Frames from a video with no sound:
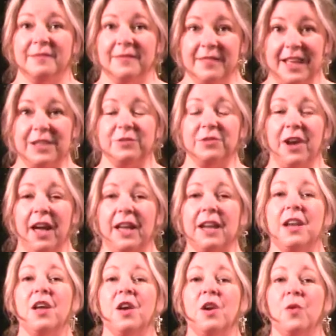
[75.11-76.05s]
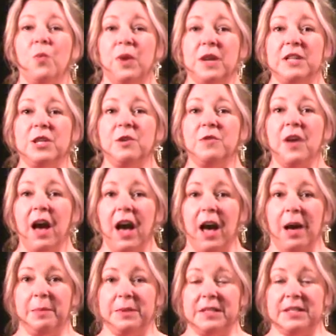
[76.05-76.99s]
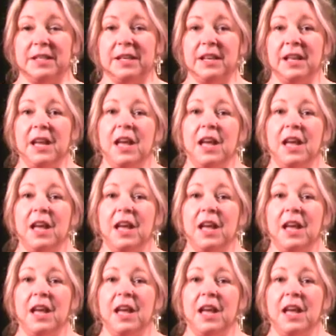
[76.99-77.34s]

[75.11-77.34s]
That's right, we do the opposite.